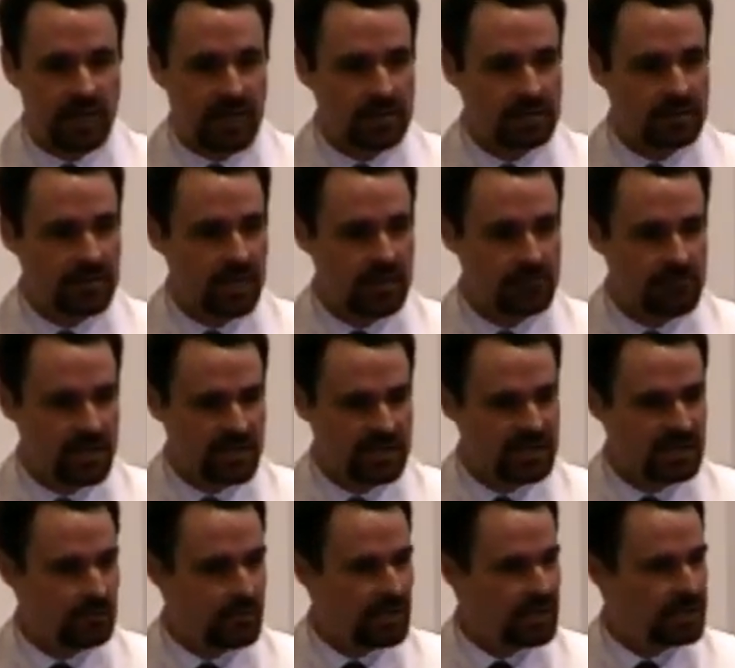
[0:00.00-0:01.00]
that day
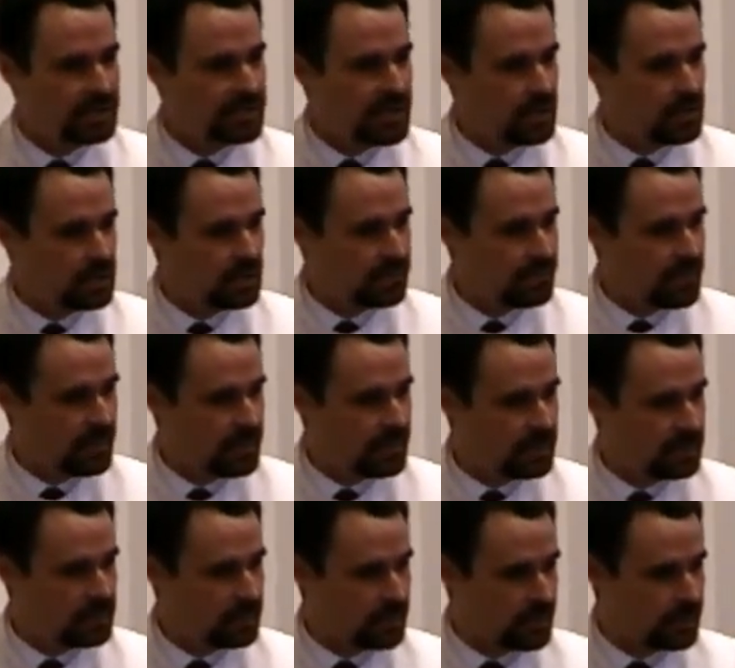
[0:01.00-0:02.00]
must have been a
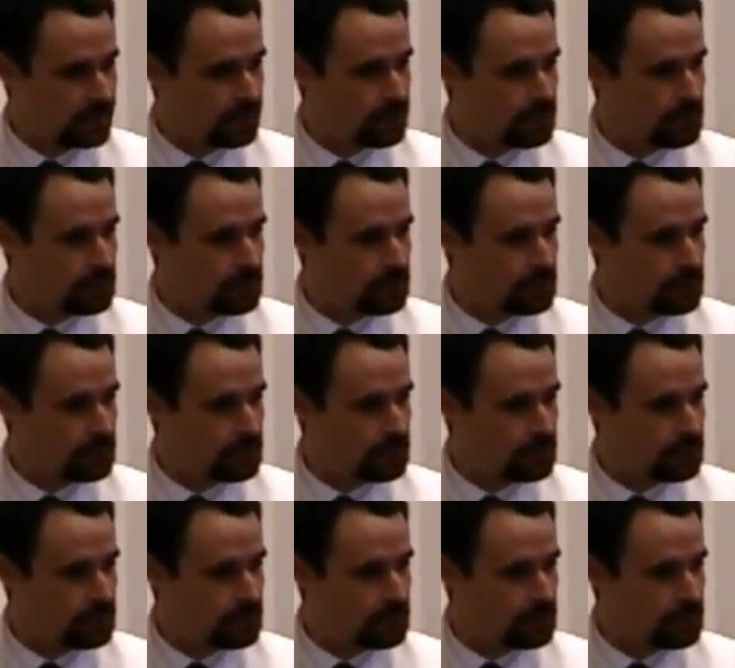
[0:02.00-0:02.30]
terrifying thing,